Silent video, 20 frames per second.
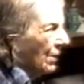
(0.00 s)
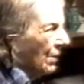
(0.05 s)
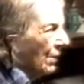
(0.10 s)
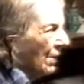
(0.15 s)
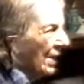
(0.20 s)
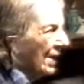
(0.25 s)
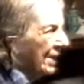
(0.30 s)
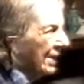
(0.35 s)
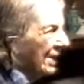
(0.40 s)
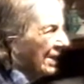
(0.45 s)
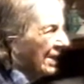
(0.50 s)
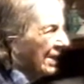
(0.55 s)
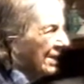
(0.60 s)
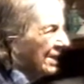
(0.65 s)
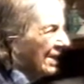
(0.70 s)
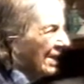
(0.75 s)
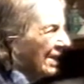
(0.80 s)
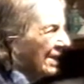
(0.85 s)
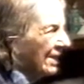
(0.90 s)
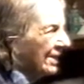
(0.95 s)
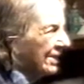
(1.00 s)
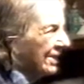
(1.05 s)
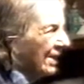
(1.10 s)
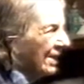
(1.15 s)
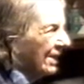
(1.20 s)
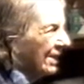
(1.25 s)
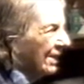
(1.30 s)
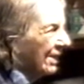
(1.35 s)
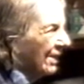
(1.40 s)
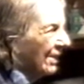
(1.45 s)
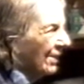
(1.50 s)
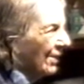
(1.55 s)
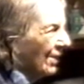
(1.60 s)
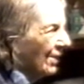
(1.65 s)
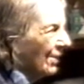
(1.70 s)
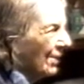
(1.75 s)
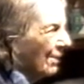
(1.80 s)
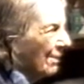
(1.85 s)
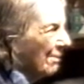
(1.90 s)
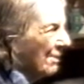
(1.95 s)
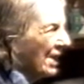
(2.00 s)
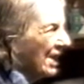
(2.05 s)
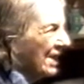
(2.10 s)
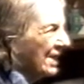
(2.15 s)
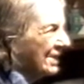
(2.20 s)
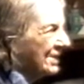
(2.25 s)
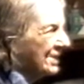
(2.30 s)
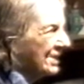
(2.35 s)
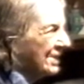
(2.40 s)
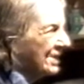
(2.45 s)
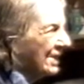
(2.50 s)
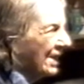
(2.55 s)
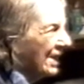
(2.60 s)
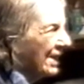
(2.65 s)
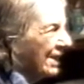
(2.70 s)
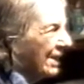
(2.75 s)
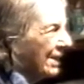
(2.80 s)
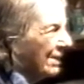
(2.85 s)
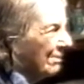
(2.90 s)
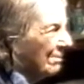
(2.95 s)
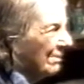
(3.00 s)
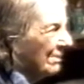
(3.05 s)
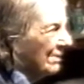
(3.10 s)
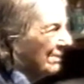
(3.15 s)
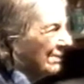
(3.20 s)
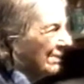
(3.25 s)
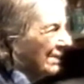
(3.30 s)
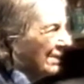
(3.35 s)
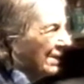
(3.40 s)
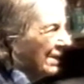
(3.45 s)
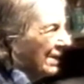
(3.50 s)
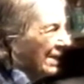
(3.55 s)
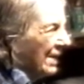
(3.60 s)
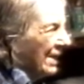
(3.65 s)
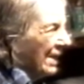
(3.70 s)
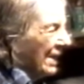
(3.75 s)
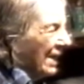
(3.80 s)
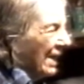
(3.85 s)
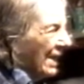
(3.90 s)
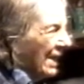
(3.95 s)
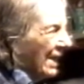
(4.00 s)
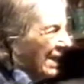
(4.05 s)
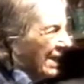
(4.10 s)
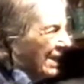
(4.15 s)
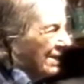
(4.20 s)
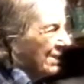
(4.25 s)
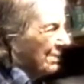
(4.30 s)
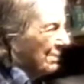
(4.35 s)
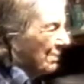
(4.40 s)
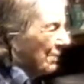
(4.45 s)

why can't I think of her man's name? His